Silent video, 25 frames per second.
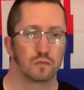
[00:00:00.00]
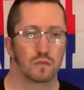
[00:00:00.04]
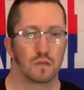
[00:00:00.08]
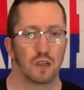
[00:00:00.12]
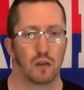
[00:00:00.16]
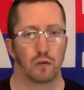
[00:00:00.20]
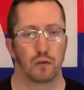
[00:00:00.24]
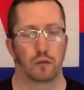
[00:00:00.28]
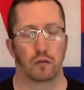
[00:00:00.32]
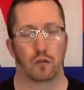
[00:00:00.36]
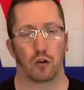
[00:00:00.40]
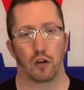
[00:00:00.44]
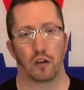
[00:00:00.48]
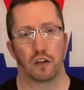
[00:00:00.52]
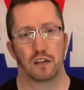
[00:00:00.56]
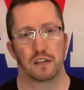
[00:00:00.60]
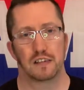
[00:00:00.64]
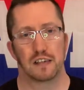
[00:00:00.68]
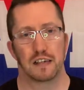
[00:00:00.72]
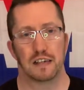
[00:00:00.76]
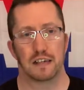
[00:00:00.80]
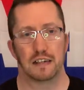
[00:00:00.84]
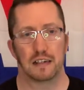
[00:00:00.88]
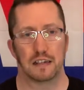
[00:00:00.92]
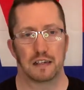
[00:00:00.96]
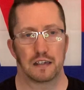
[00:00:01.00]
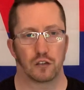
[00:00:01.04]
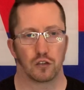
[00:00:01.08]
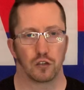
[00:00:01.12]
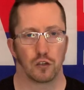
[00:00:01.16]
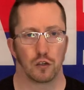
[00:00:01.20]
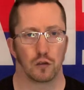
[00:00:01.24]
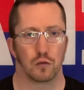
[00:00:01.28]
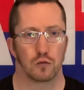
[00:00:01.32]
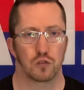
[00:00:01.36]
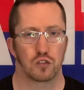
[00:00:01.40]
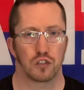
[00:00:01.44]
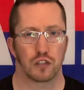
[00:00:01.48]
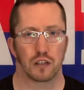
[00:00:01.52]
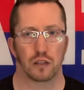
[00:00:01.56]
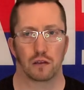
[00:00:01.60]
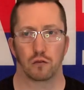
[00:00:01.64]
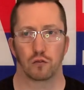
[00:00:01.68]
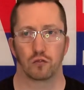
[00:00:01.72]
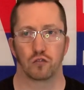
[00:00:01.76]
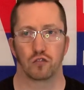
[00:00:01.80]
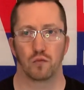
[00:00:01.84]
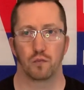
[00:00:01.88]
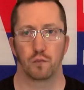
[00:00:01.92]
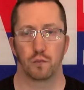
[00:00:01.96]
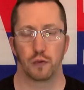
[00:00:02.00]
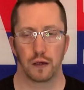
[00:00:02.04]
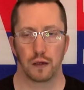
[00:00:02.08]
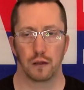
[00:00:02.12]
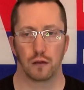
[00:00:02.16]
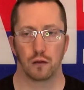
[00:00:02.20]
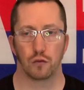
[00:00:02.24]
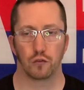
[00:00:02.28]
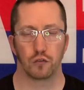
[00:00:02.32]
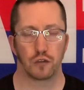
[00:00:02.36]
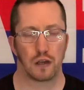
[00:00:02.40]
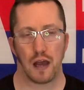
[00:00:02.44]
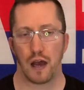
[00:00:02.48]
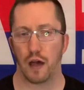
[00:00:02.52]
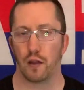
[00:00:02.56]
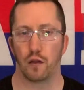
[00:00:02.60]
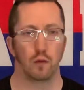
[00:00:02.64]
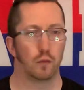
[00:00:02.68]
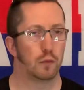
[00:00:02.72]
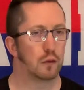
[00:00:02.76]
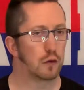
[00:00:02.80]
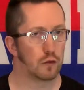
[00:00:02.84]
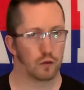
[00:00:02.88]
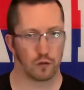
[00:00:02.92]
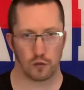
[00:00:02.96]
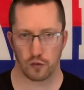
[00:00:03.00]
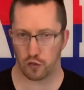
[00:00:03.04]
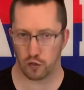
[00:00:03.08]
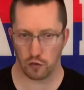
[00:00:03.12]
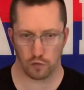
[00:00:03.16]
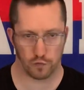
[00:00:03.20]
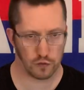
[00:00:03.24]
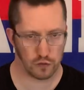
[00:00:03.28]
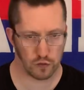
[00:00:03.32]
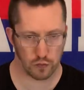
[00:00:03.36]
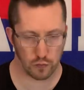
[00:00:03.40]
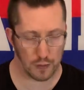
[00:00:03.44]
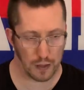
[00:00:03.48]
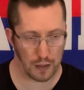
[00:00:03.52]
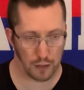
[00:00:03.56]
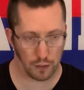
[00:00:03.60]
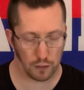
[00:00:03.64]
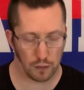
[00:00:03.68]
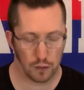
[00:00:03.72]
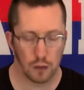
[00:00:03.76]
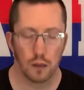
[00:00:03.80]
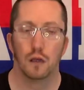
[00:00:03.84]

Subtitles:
we've got the TD2 still to build, and there'll be other stuff as well.